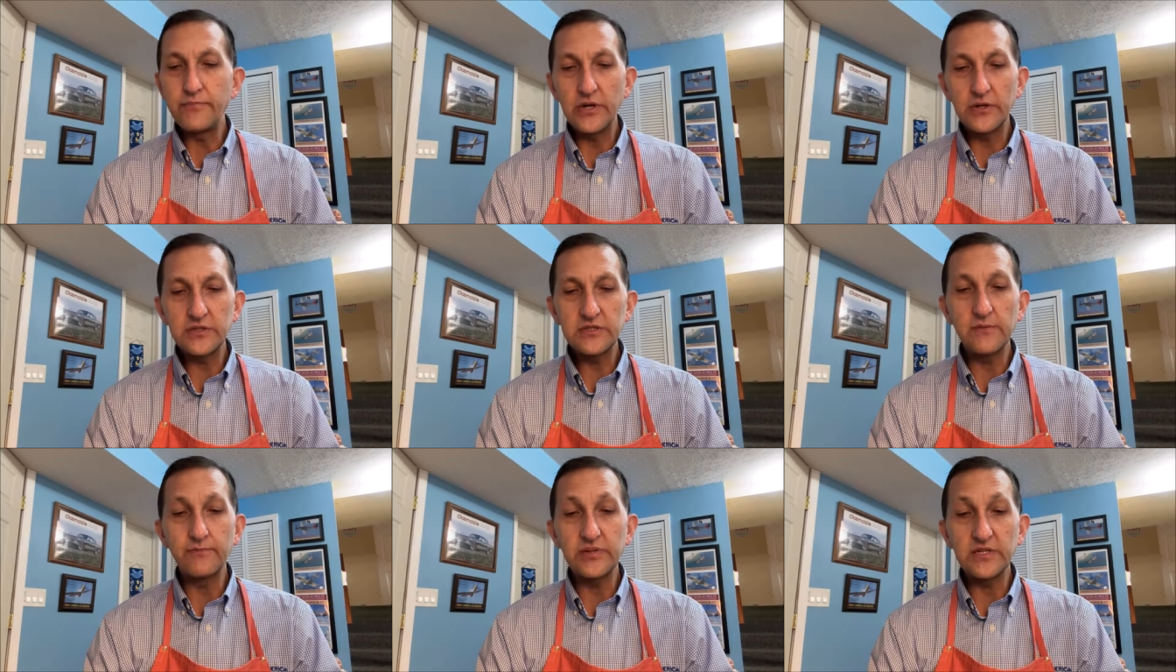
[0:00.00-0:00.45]

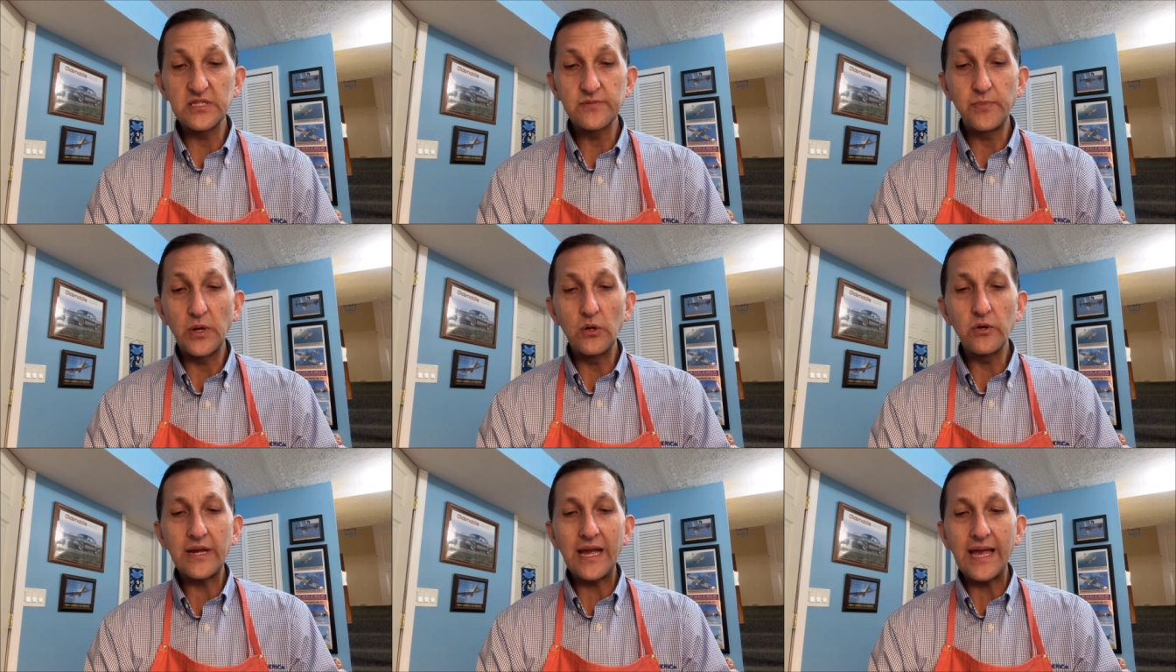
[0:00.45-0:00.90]
boasts a
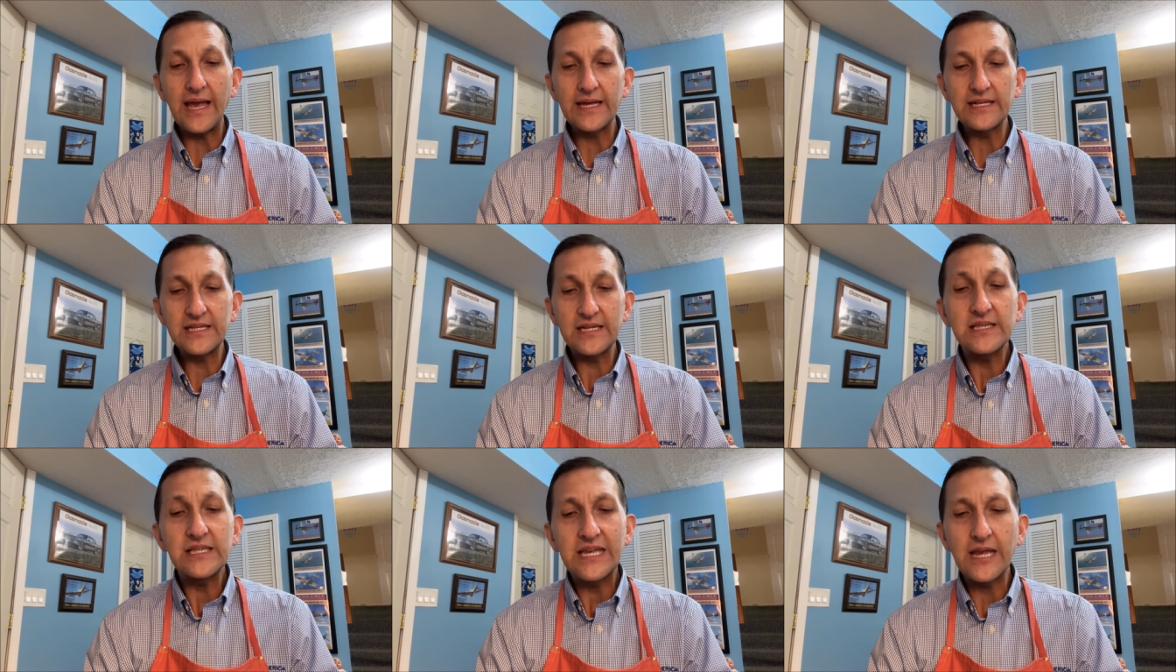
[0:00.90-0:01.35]
bespoke
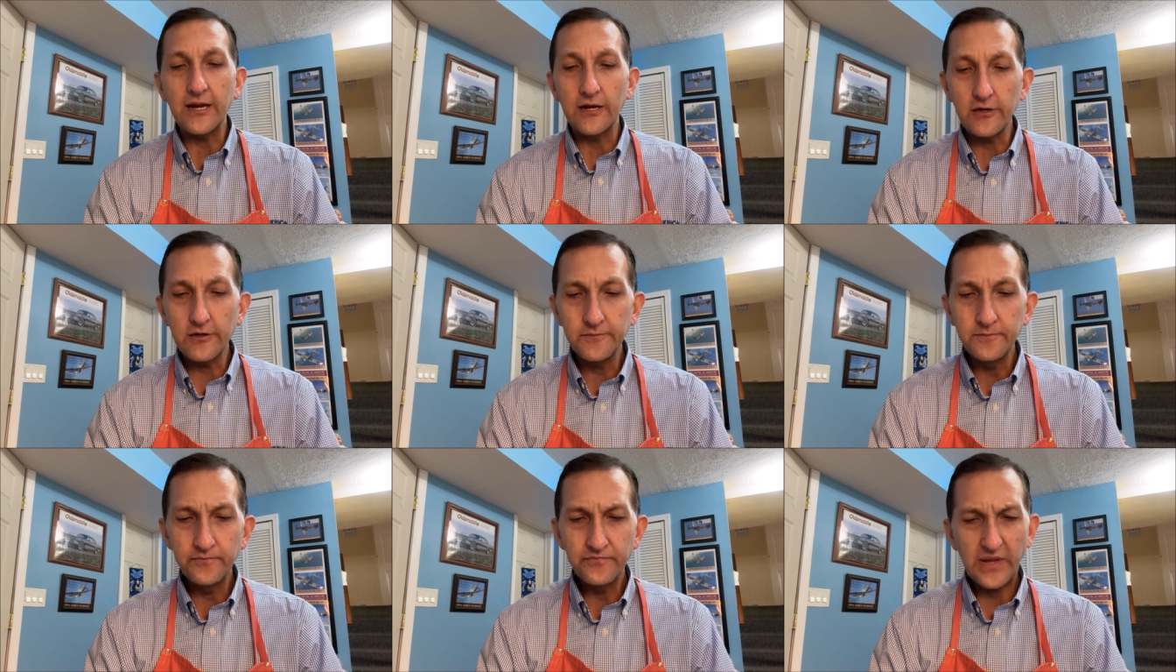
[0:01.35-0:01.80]

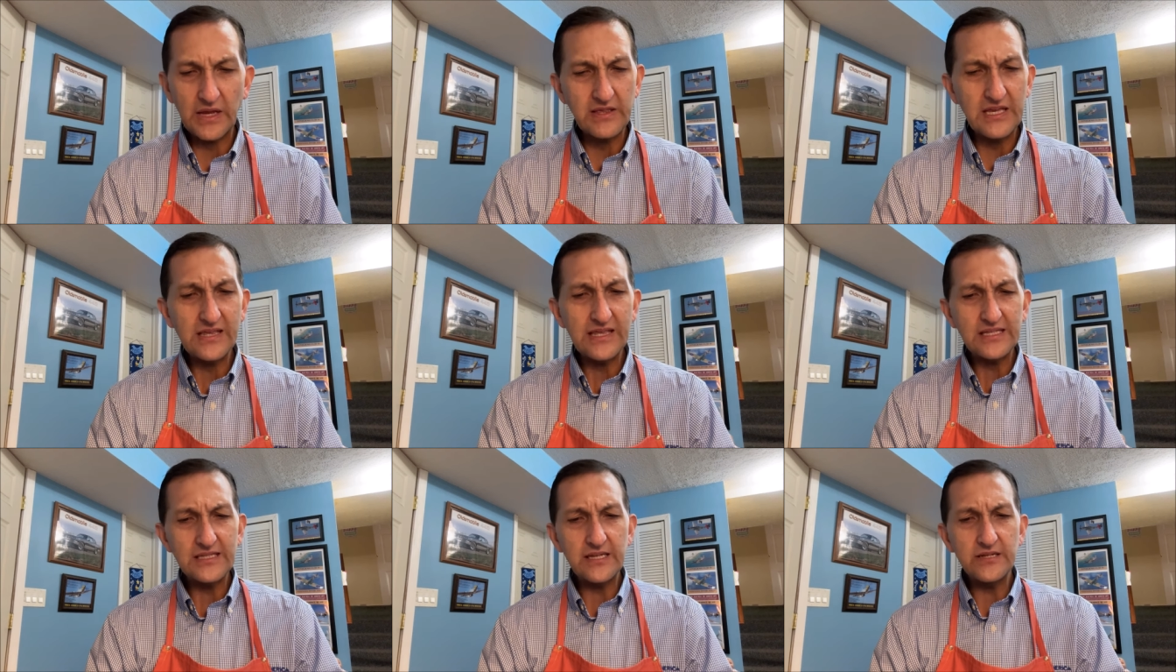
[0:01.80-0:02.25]
atelier, I
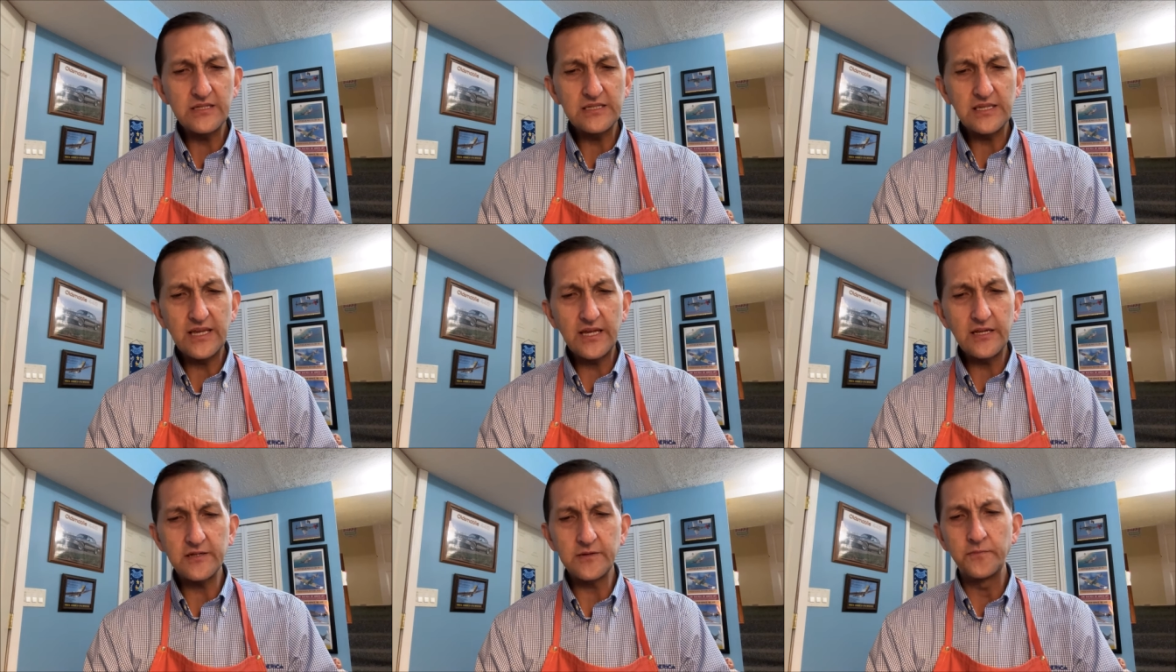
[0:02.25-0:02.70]
think that's how you
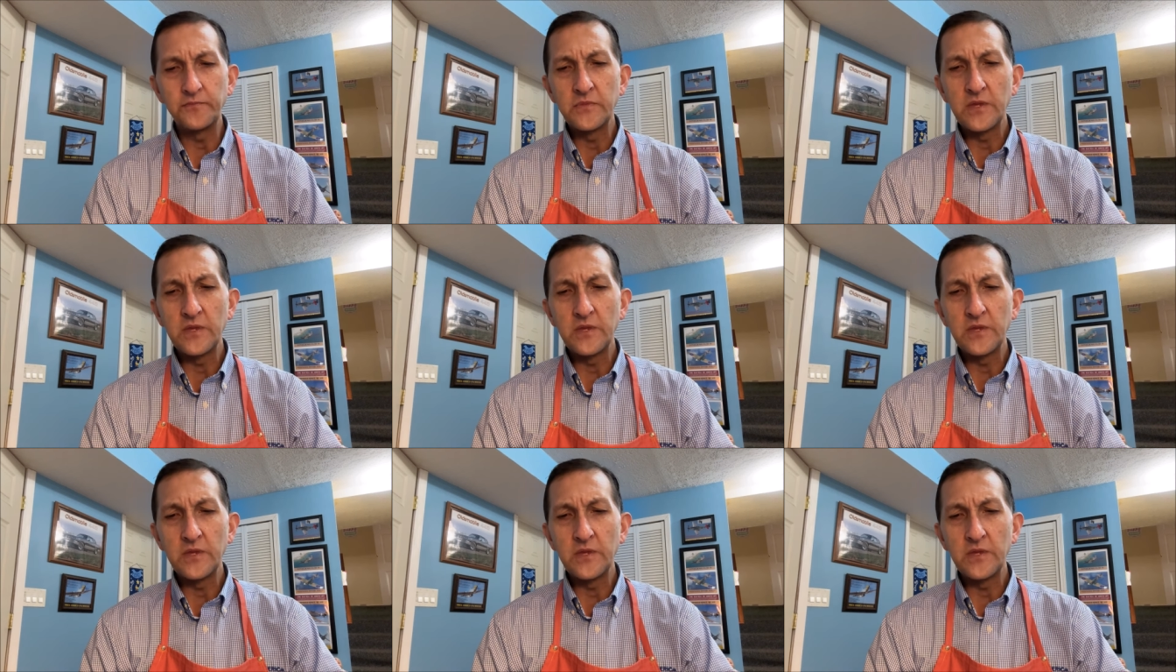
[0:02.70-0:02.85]
say it,